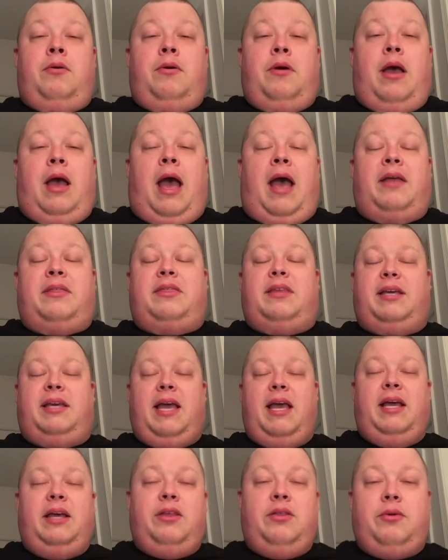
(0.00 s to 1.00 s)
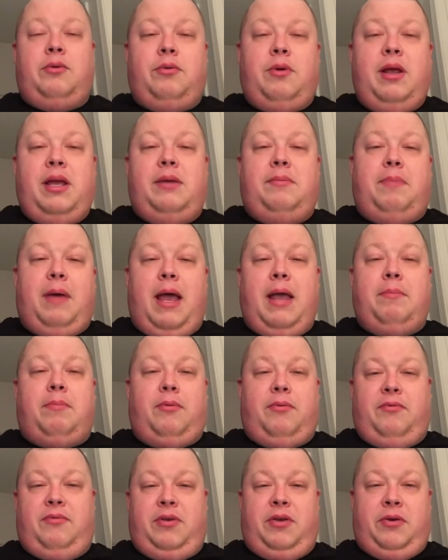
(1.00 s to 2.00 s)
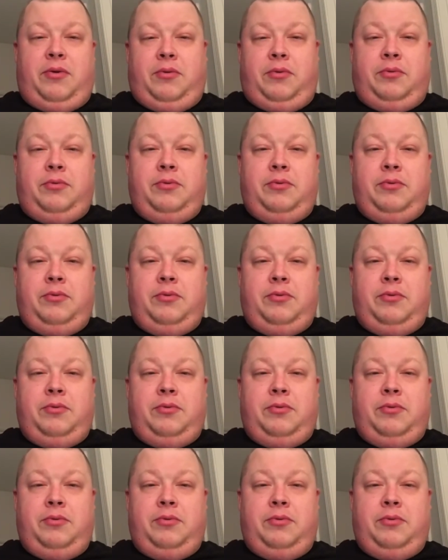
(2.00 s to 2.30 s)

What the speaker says: At the King of the Ring pay-per-view,